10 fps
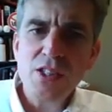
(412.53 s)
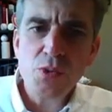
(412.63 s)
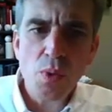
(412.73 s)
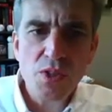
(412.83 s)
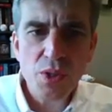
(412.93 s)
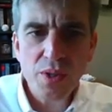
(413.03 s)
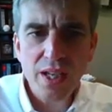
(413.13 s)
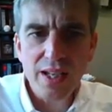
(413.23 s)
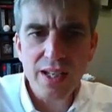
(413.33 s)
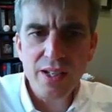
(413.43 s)
this is what you'll
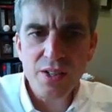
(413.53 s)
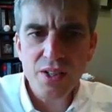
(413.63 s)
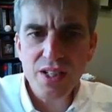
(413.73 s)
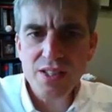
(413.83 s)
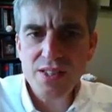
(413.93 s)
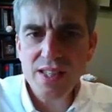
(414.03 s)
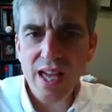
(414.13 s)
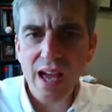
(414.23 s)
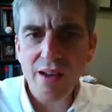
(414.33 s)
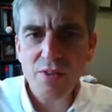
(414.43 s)
get. Here is
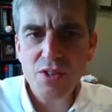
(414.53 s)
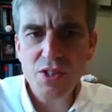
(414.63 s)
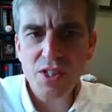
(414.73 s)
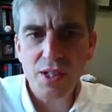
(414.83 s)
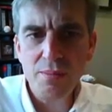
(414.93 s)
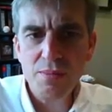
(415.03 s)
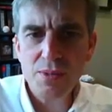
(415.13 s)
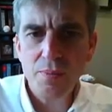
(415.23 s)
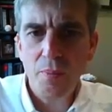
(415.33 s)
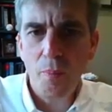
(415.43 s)
the average
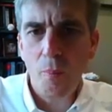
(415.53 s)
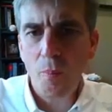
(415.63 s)
terms,